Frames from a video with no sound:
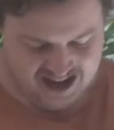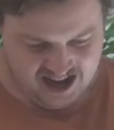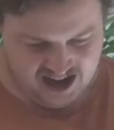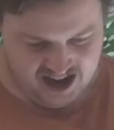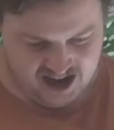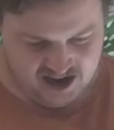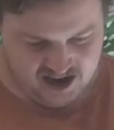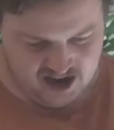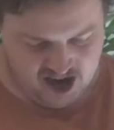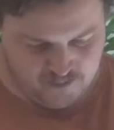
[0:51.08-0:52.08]

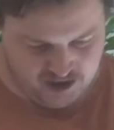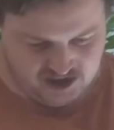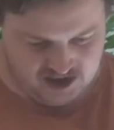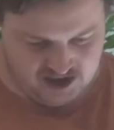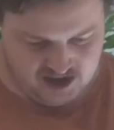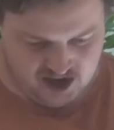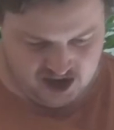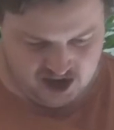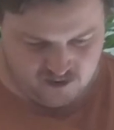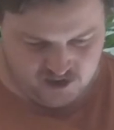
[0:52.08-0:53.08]
hi Brenton,
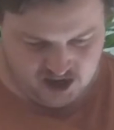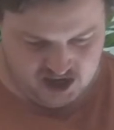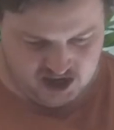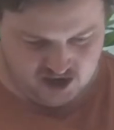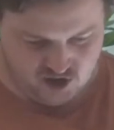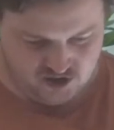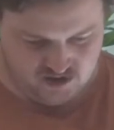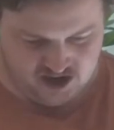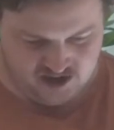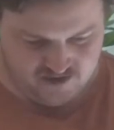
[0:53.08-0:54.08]
really
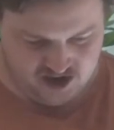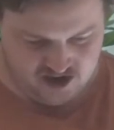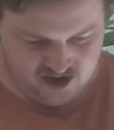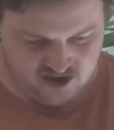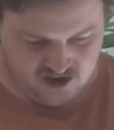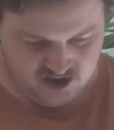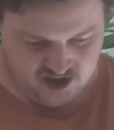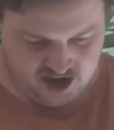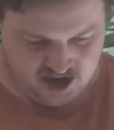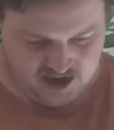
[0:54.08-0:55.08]
enjoying the
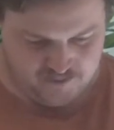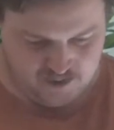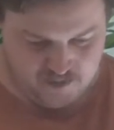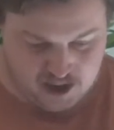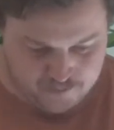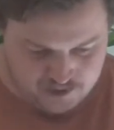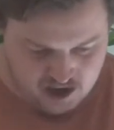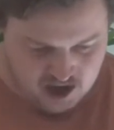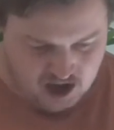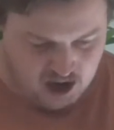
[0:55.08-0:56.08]
videos, keep them up.
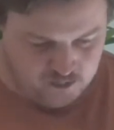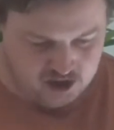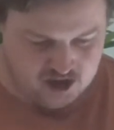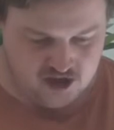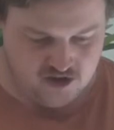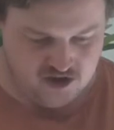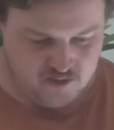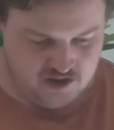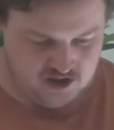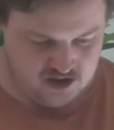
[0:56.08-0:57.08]
I wanted to
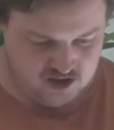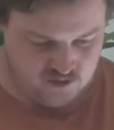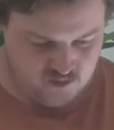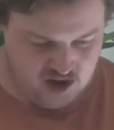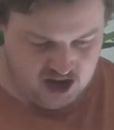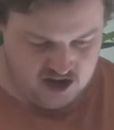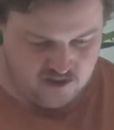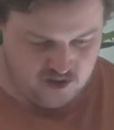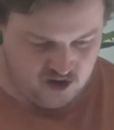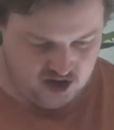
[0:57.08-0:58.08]
contribute to the
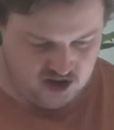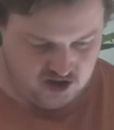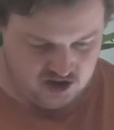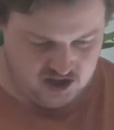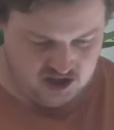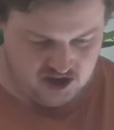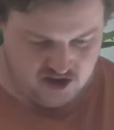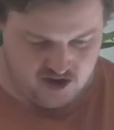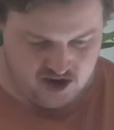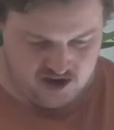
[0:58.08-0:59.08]
random hockey jersey
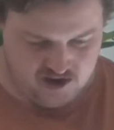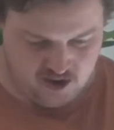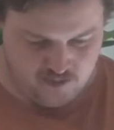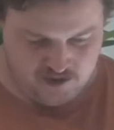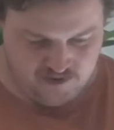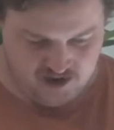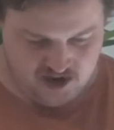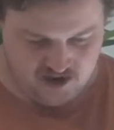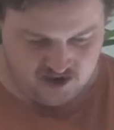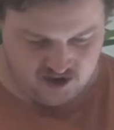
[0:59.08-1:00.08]
opening
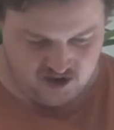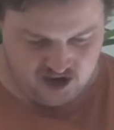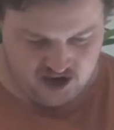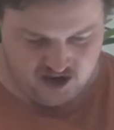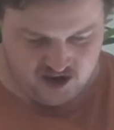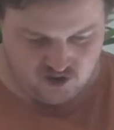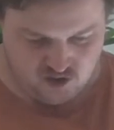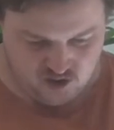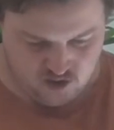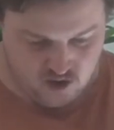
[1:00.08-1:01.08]
videos, so here are
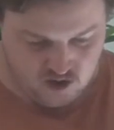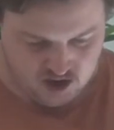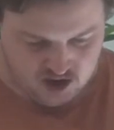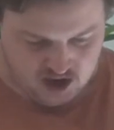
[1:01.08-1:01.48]
two.